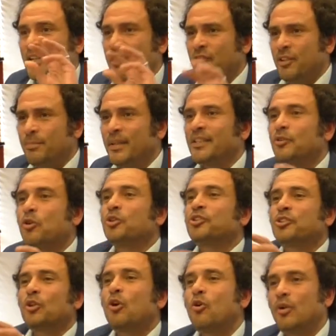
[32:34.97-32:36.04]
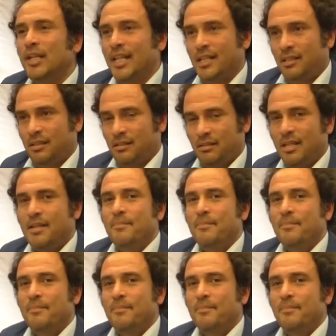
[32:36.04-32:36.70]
government controlling